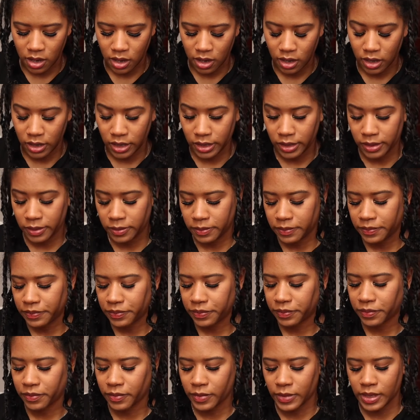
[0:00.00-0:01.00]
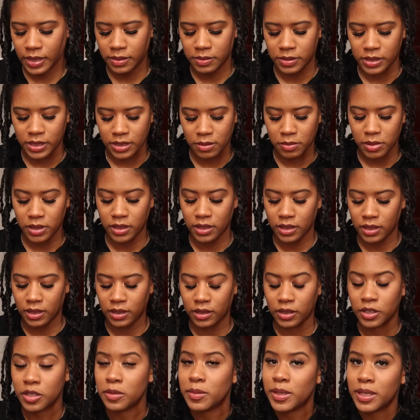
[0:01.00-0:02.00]
Um, I'm just gonna put a
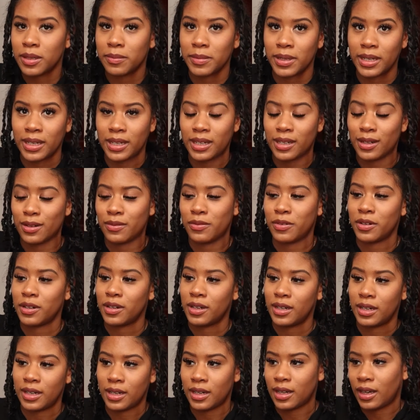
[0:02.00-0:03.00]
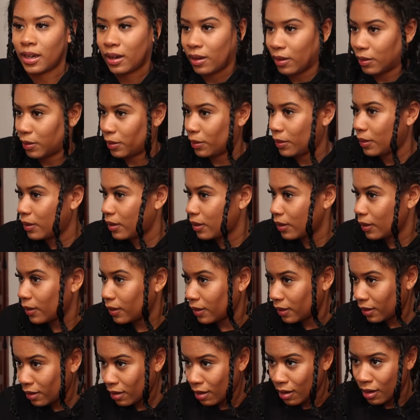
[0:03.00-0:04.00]
little bit in my hand for now.
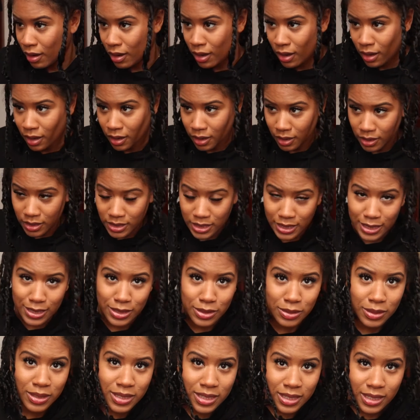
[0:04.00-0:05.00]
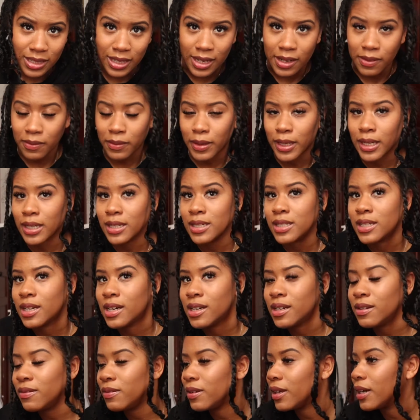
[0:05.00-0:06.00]
So as you can see, I have like a
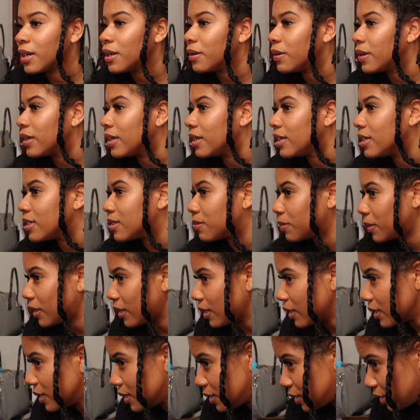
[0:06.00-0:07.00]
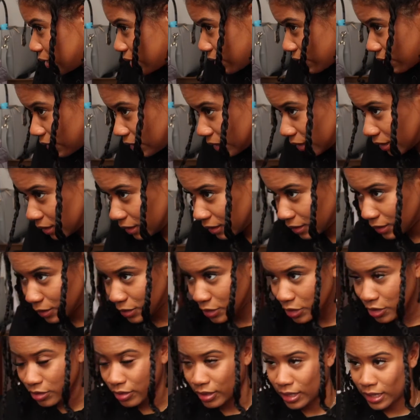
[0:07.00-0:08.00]
ton of flyaways. My edges look a little
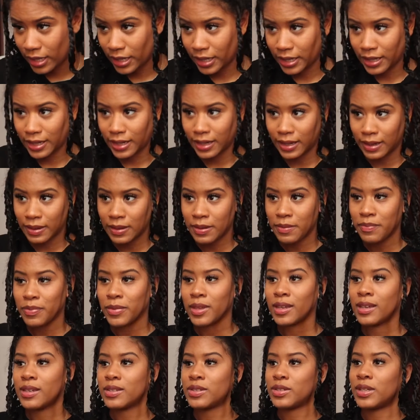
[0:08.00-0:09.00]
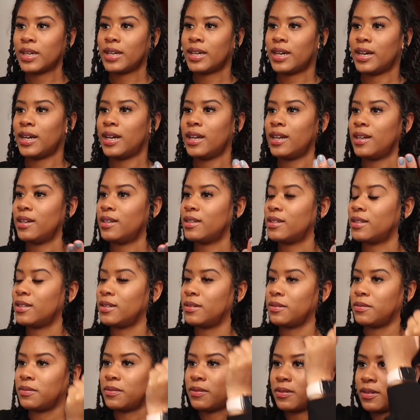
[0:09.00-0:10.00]
dry, so I kind
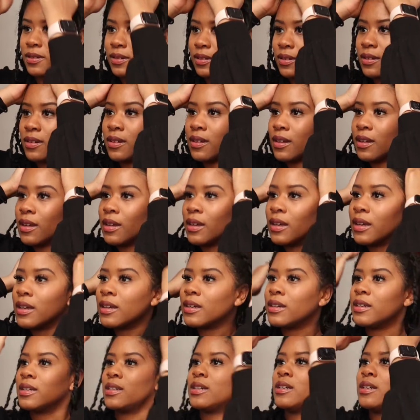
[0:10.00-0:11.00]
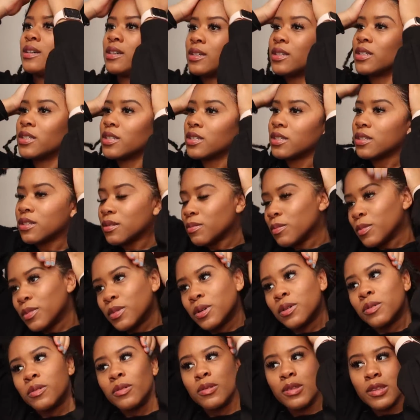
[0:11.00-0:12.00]
of
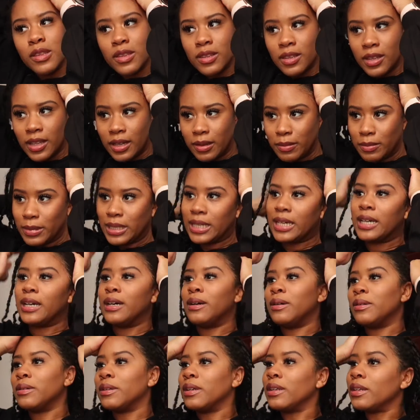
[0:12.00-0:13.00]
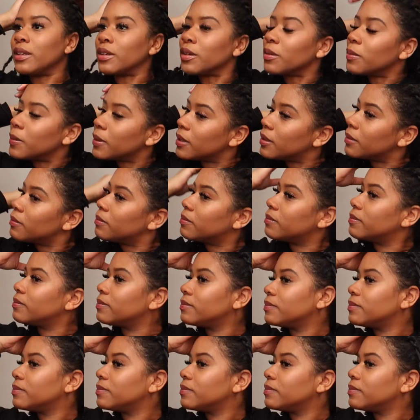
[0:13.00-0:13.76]
smooth them down a little bit.